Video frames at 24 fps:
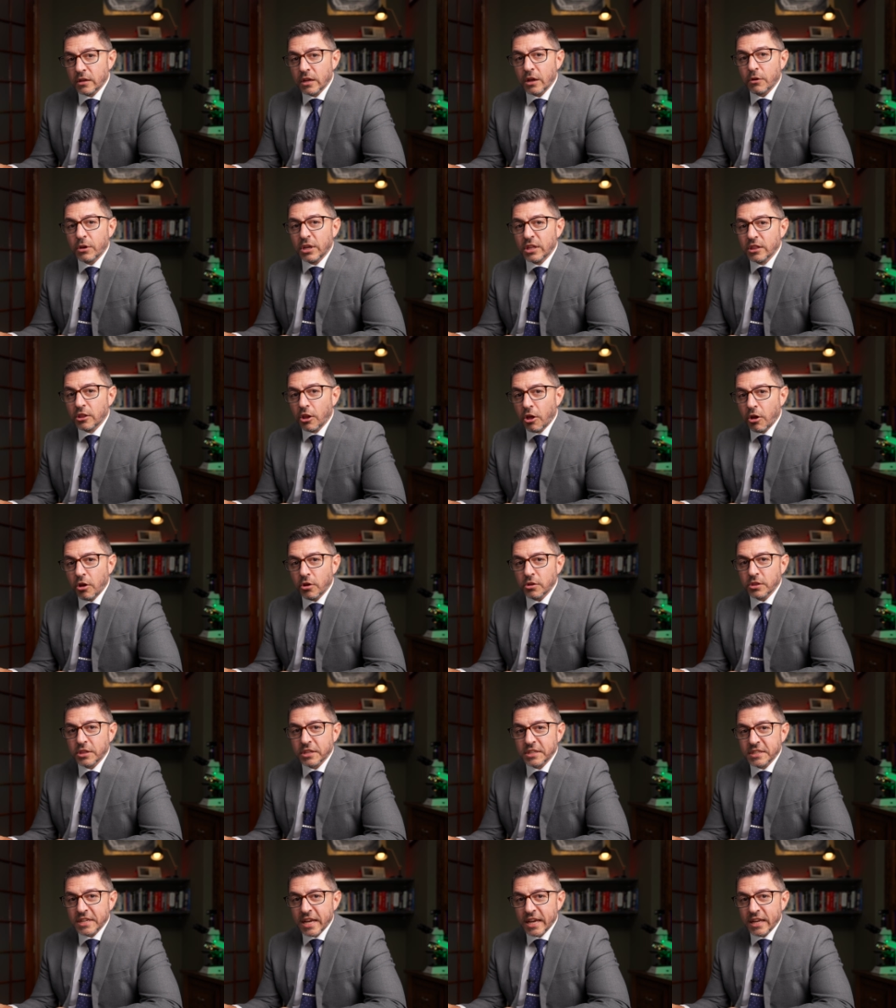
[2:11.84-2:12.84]
Now he logged
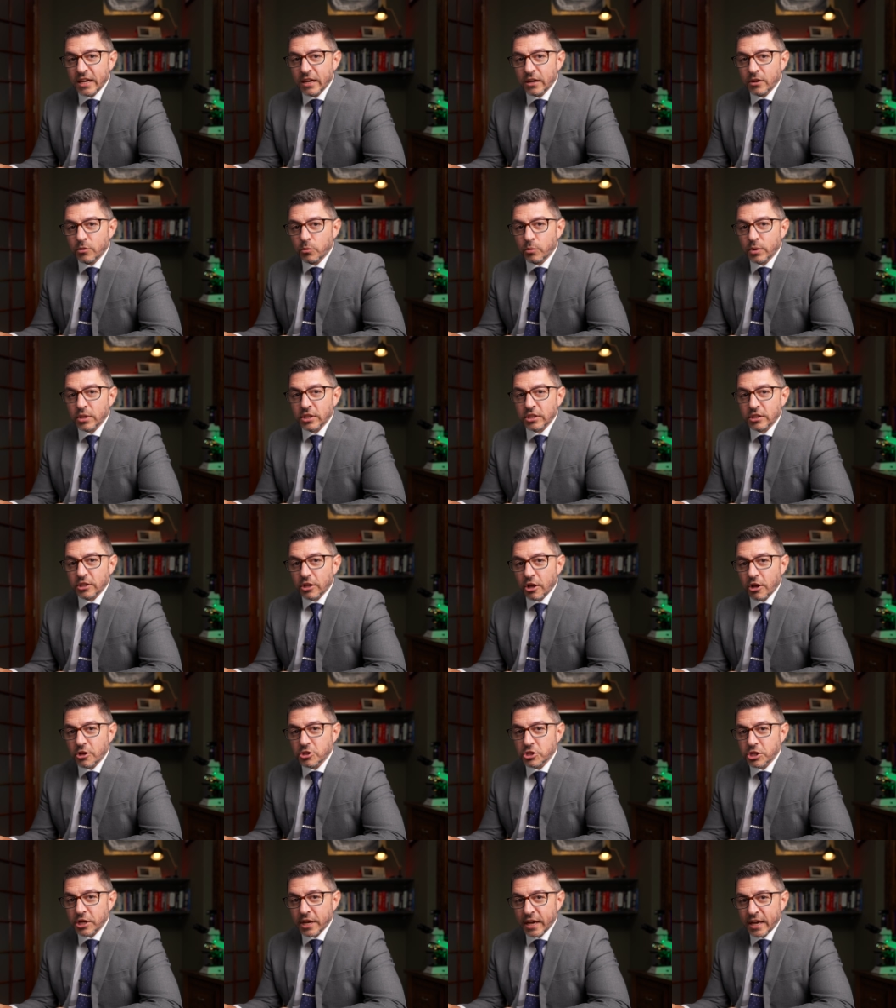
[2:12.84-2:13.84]
the data with a
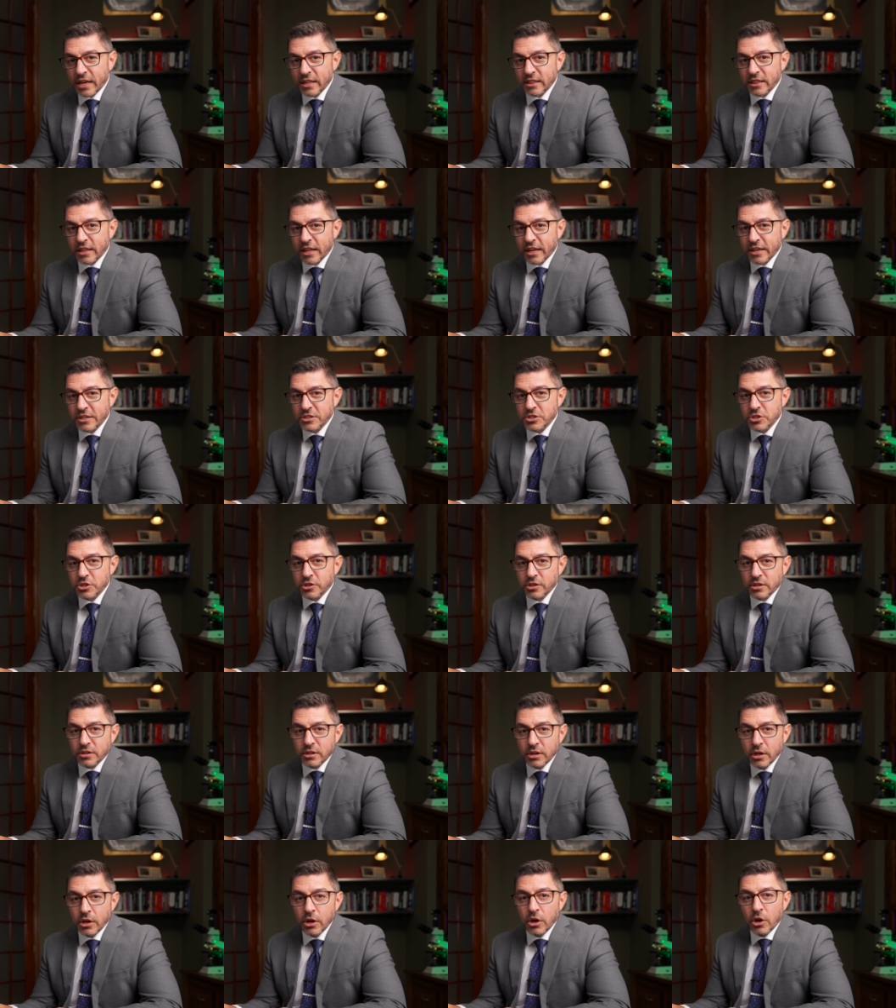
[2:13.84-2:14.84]
logic analyzer,
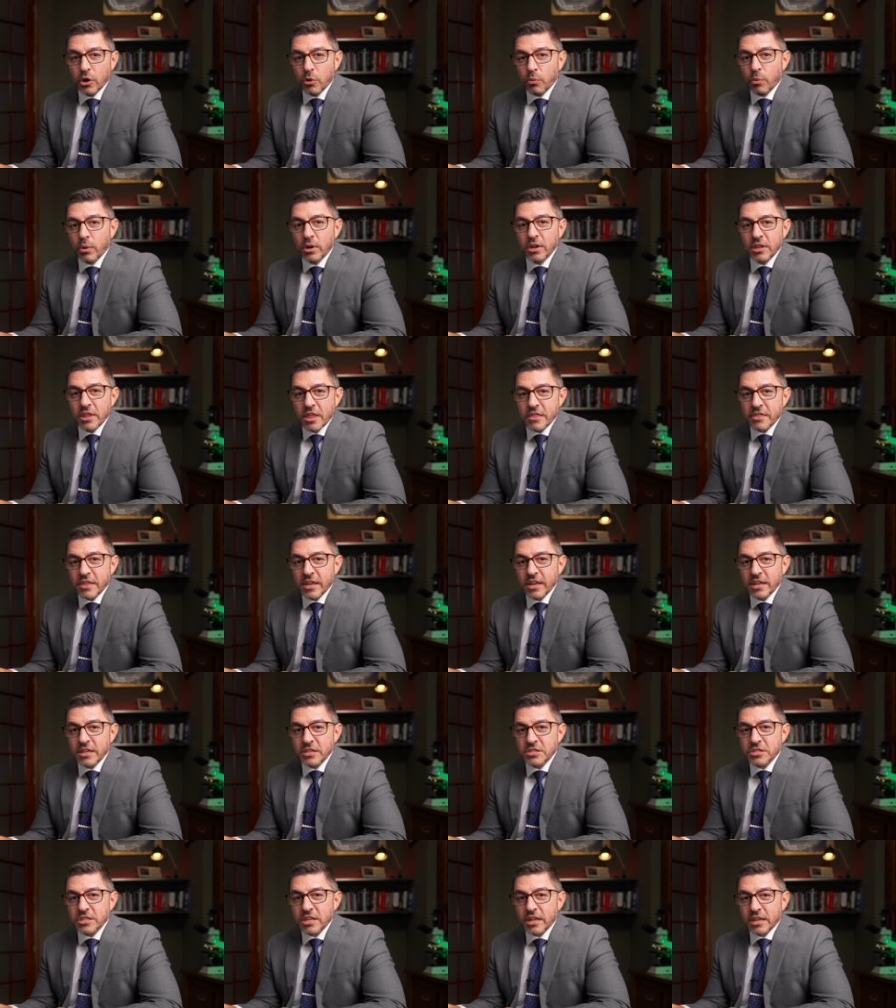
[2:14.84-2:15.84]
and one of the
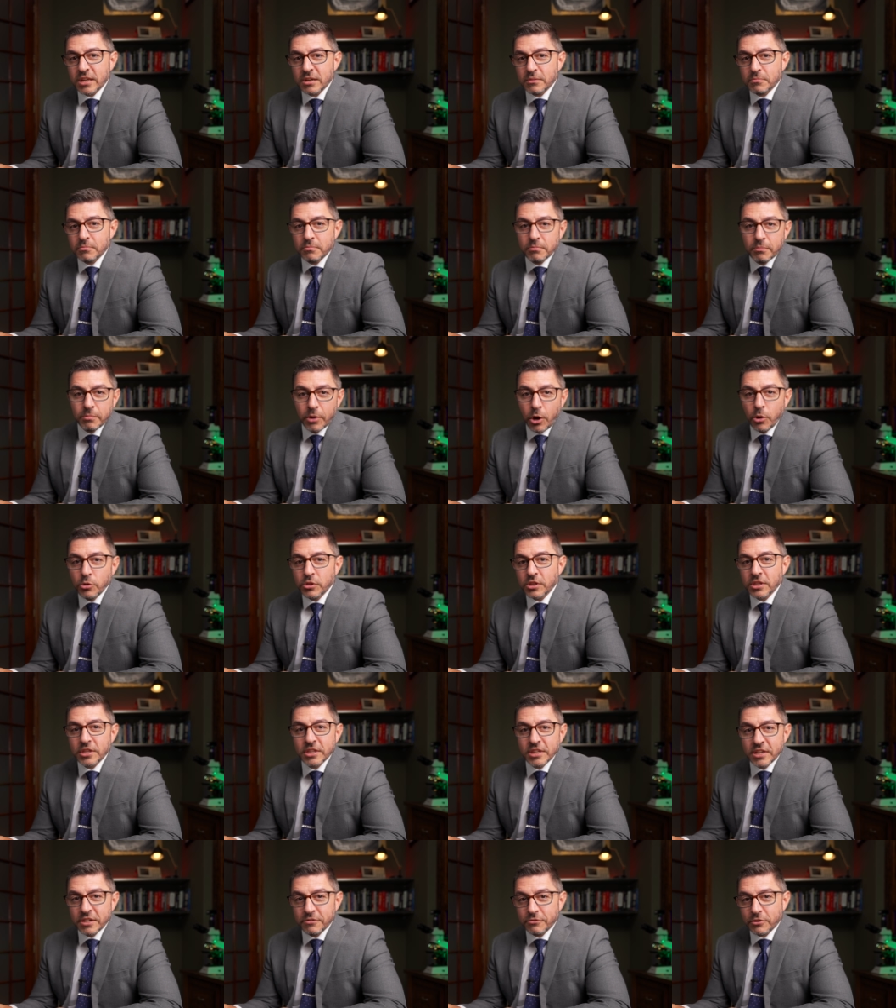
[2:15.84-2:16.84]
things that both
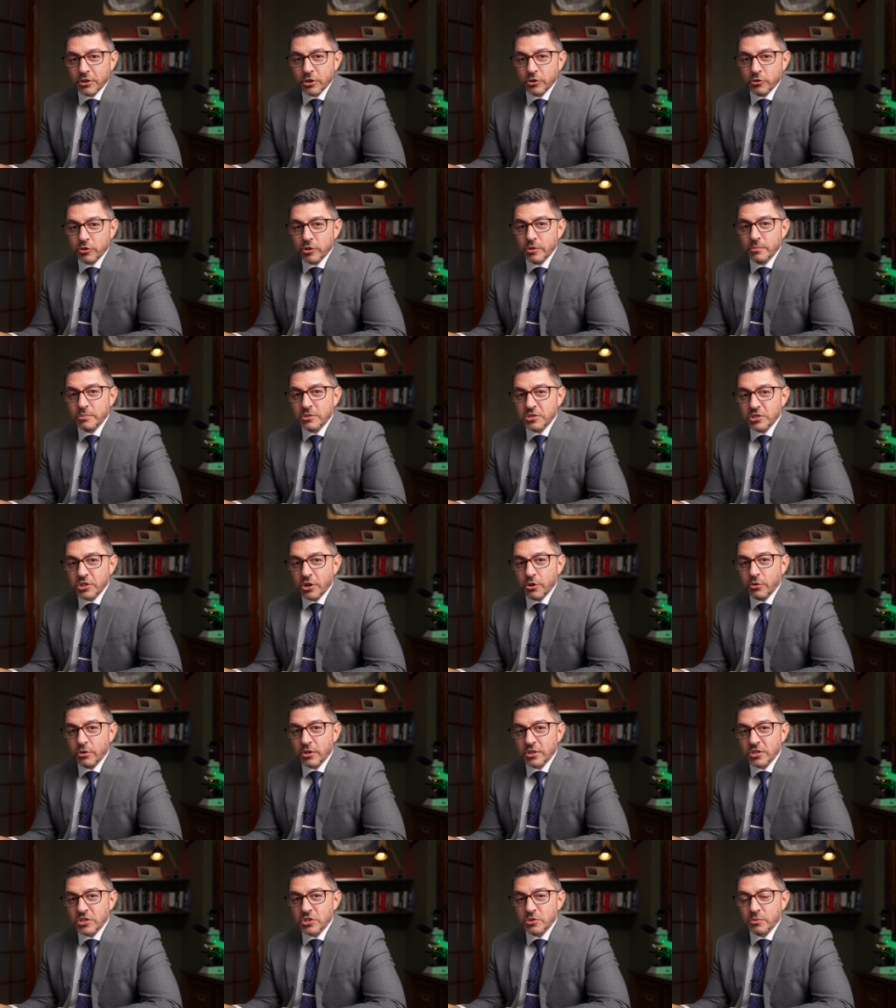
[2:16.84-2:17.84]
of the different groups
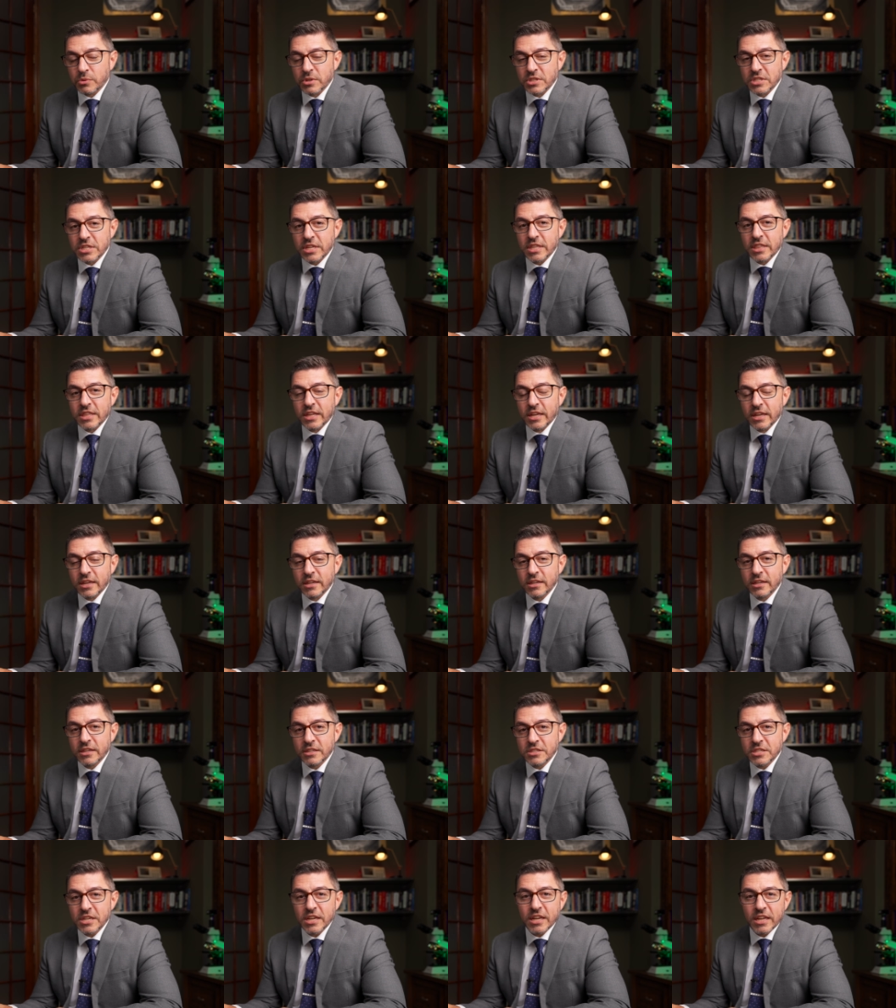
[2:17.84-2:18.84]
noticed was that the,
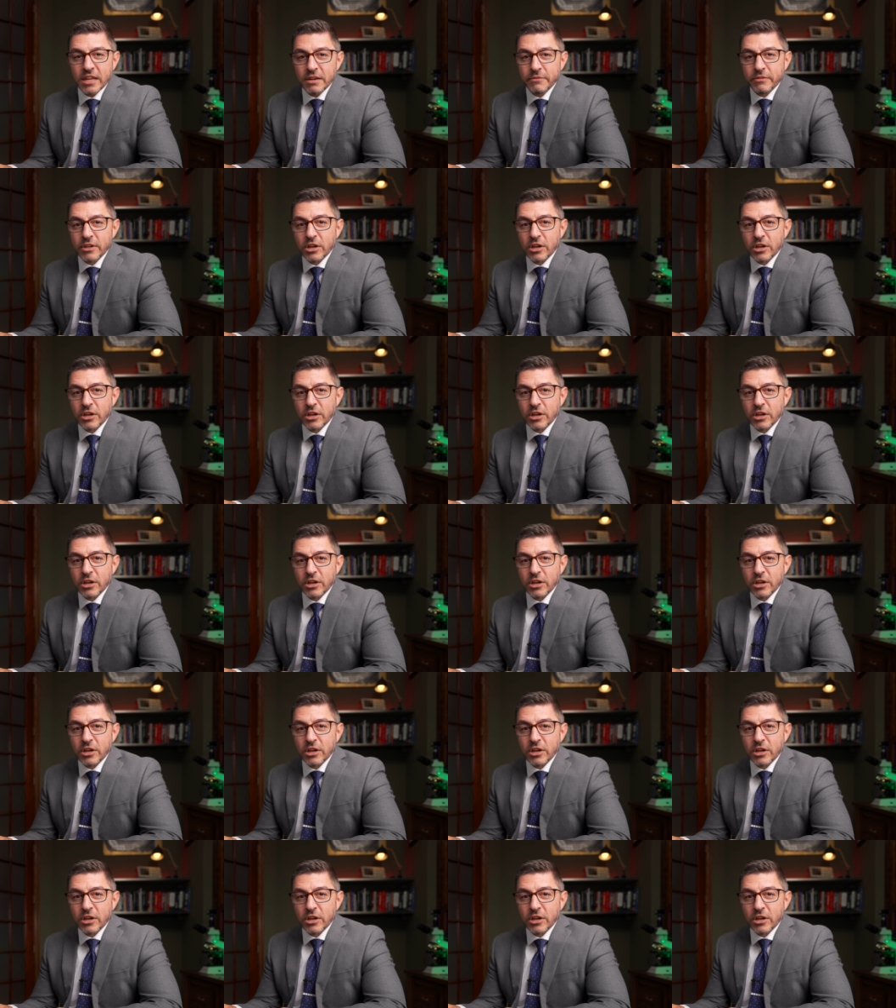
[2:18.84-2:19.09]
it's at kind of